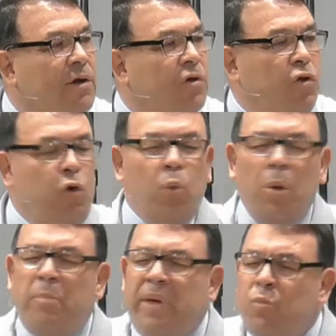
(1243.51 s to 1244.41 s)
You will
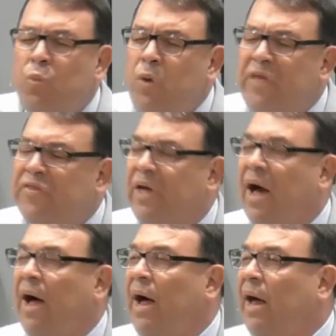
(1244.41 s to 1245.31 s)
be with
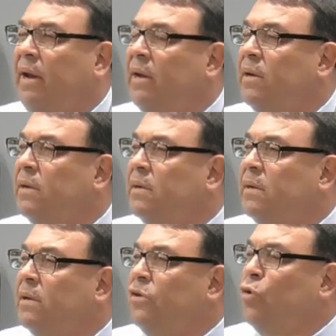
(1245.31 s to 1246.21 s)
God.
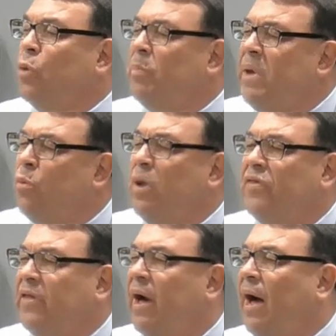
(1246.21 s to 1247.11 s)
You will be
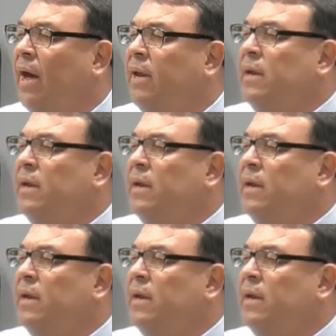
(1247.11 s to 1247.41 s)
with God.